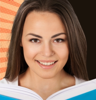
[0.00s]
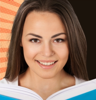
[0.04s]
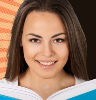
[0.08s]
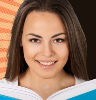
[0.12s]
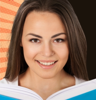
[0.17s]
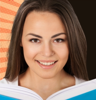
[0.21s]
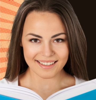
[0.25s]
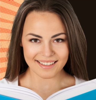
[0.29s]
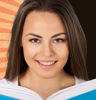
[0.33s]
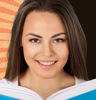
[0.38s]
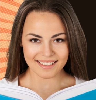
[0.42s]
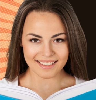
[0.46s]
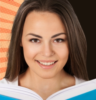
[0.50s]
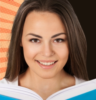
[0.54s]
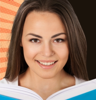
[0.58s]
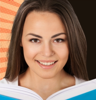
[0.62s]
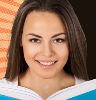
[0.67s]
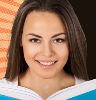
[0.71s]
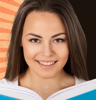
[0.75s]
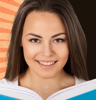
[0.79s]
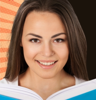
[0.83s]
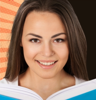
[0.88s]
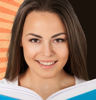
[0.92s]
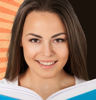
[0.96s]

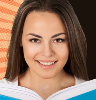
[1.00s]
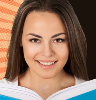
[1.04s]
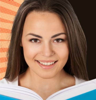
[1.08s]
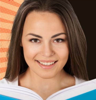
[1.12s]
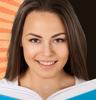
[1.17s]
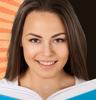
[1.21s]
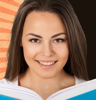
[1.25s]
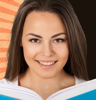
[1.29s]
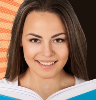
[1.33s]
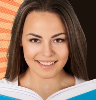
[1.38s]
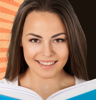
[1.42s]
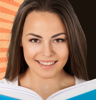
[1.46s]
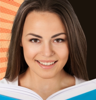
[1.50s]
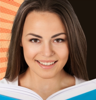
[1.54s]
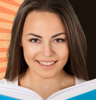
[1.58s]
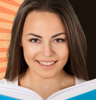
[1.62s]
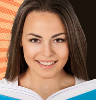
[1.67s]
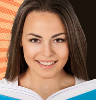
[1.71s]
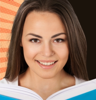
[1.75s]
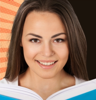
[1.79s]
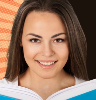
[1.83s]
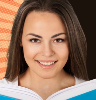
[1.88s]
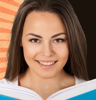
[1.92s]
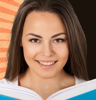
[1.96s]

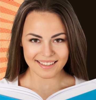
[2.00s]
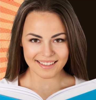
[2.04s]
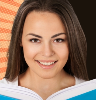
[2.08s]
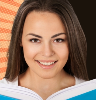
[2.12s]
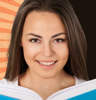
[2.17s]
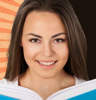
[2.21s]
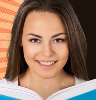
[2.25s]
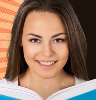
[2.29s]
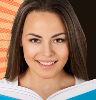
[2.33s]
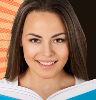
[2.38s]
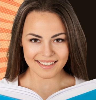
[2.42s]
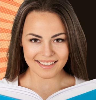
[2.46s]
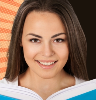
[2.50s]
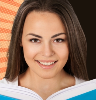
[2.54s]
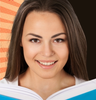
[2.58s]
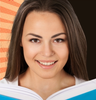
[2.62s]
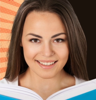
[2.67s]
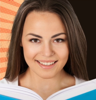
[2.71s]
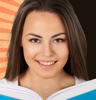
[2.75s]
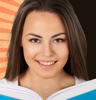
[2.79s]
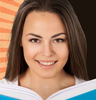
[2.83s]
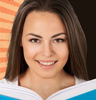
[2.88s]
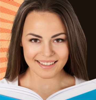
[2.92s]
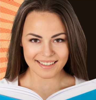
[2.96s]

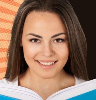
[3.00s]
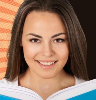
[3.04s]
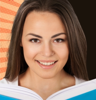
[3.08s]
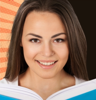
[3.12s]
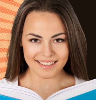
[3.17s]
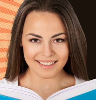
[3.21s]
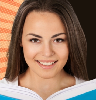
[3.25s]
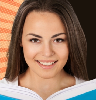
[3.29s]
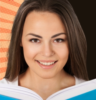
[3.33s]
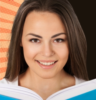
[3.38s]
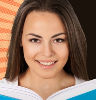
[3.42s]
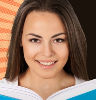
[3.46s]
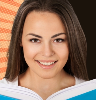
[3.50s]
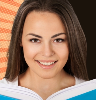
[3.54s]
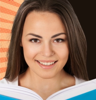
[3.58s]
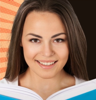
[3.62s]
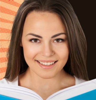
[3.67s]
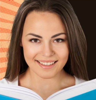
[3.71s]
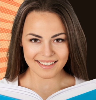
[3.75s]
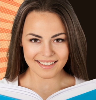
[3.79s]
This is a still picture; no speech is visible.